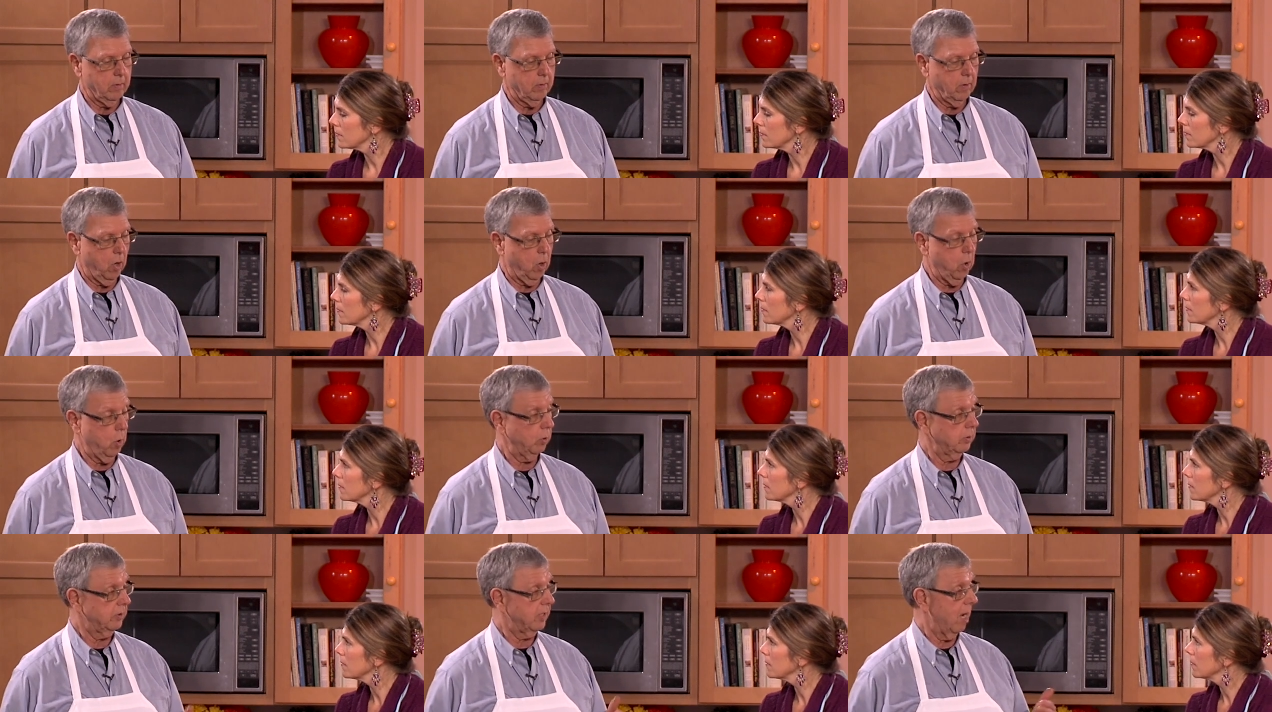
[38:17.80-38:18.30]

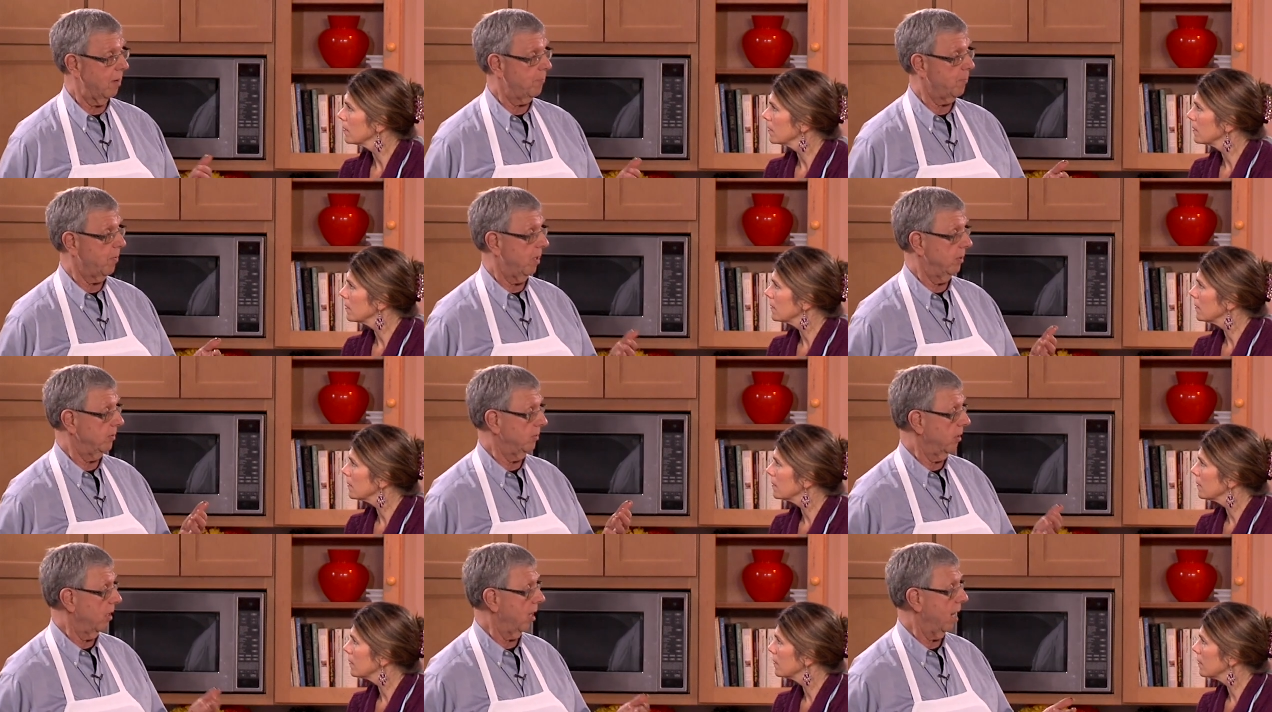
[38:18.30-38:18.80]
Speaker 1: hold up
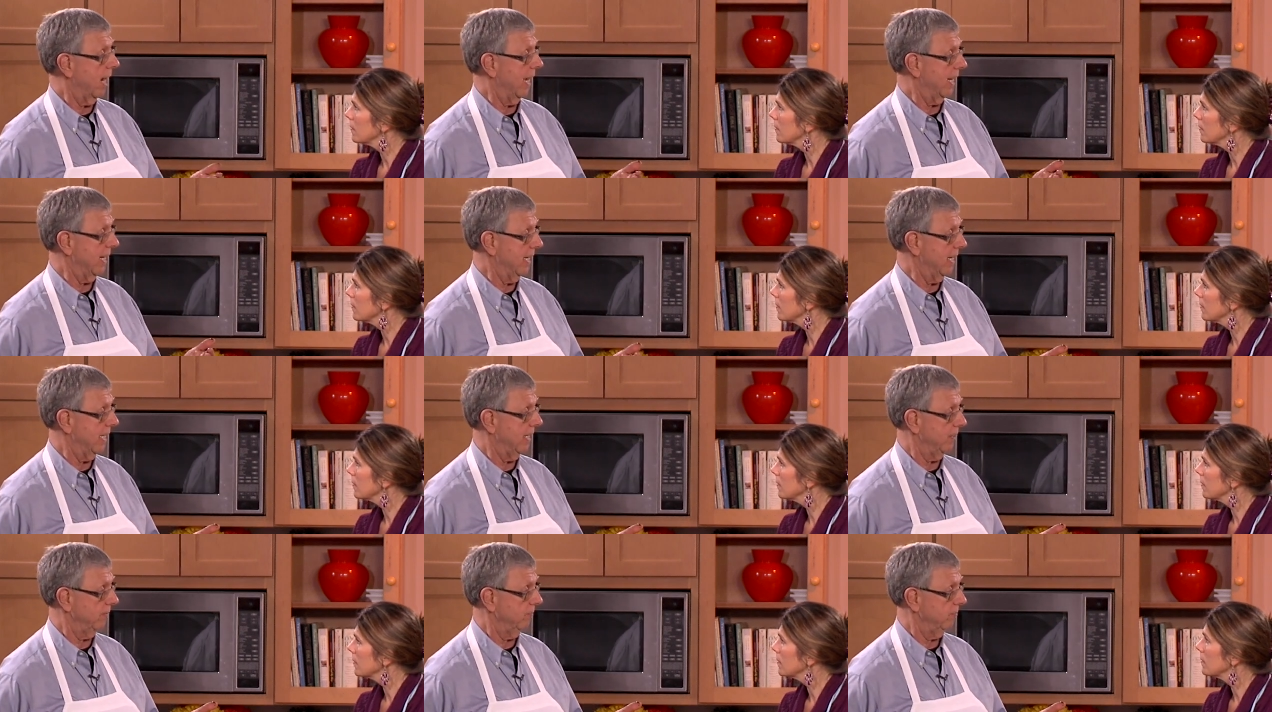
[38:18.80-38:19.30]
under high
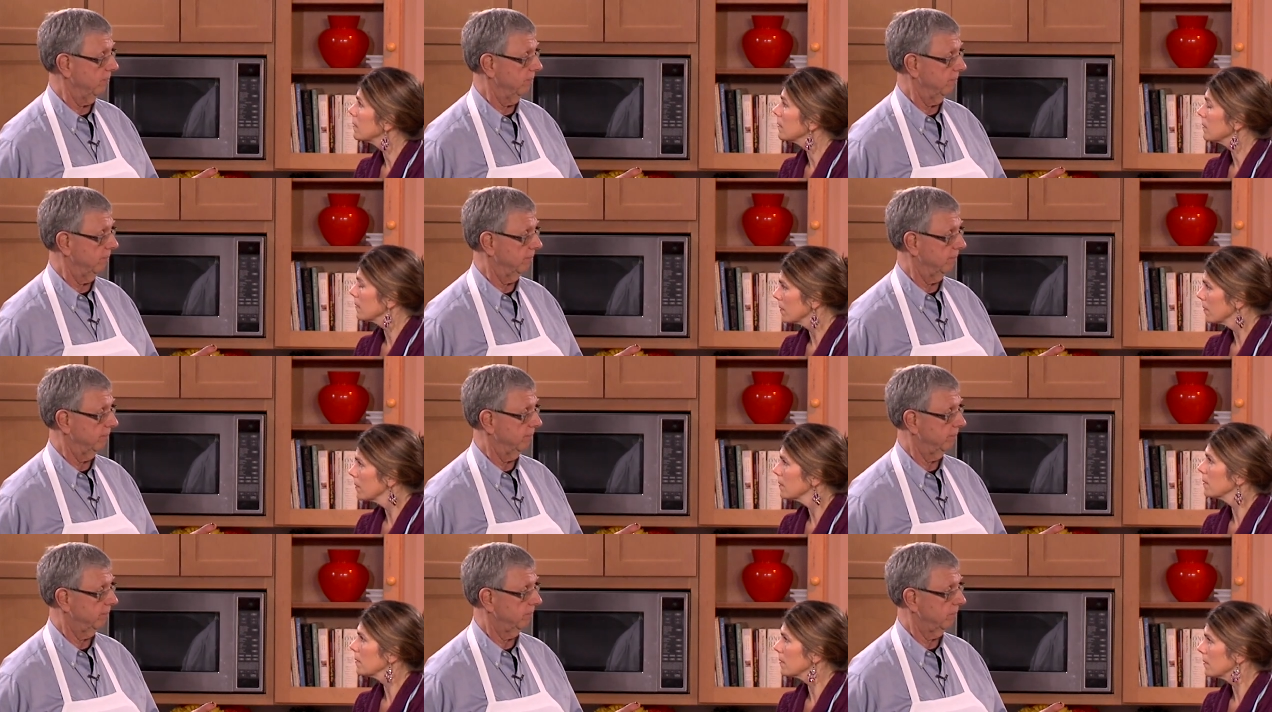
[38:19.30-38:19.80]
heat.
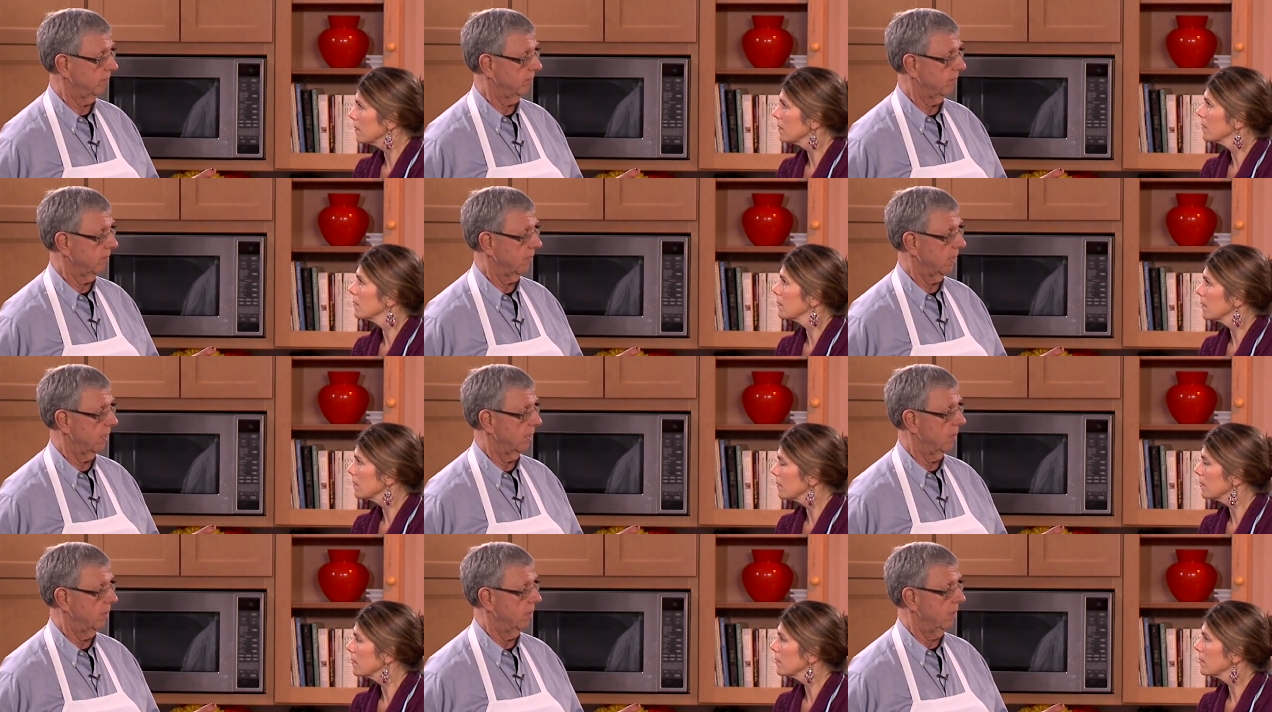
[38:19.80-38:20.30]

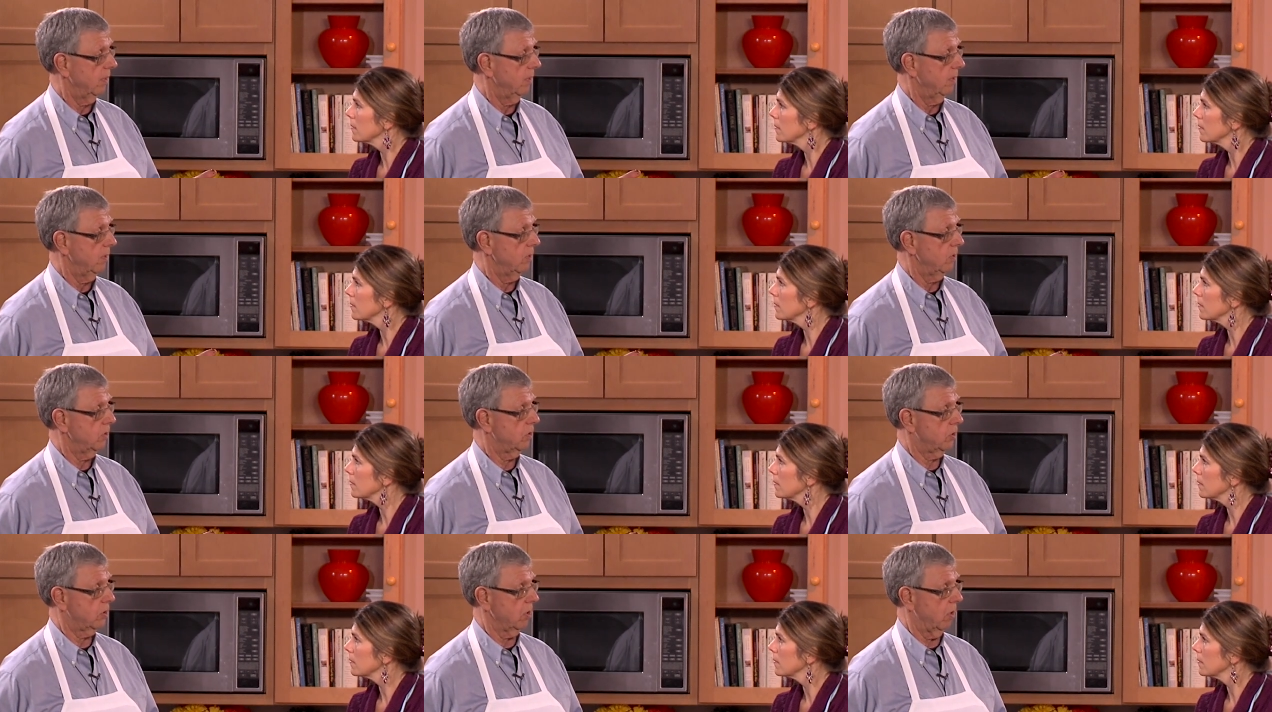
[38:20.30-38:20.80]

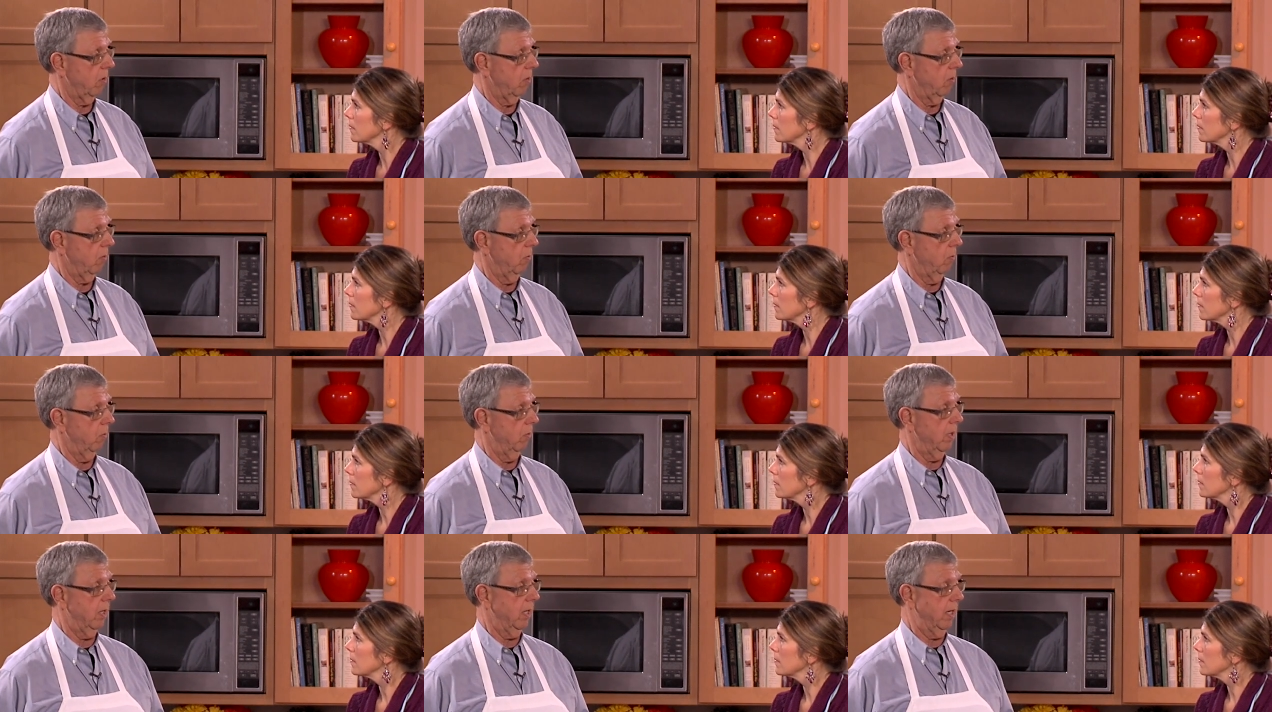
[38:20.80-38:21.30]
So